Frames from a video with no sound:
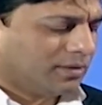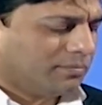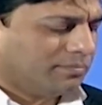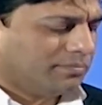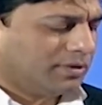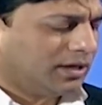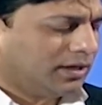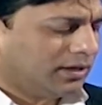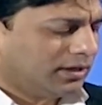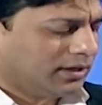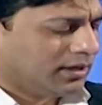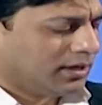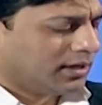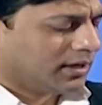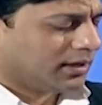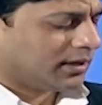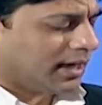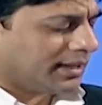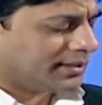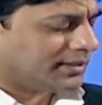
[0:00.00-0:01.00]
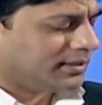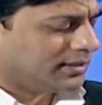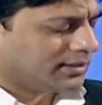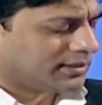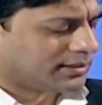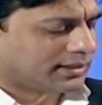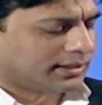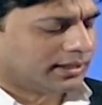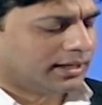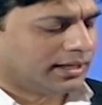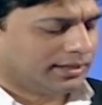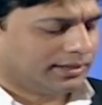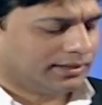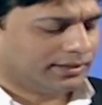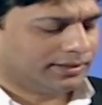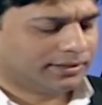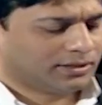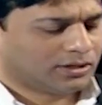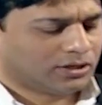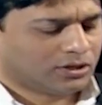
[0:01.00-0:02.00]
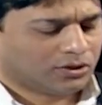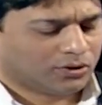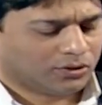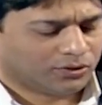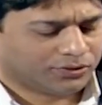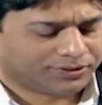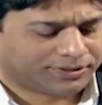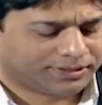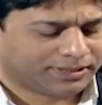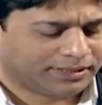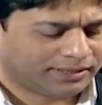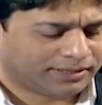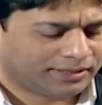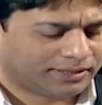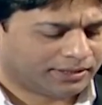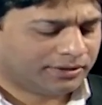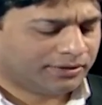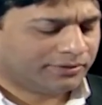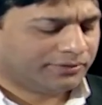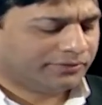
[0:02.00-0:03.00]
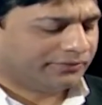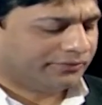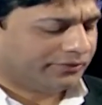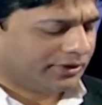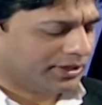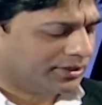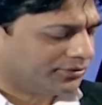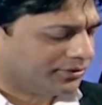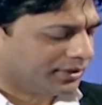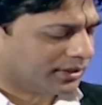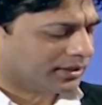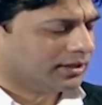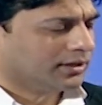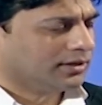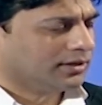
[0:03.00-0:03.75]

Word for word: B. Cassius Clay. Or C. Frederick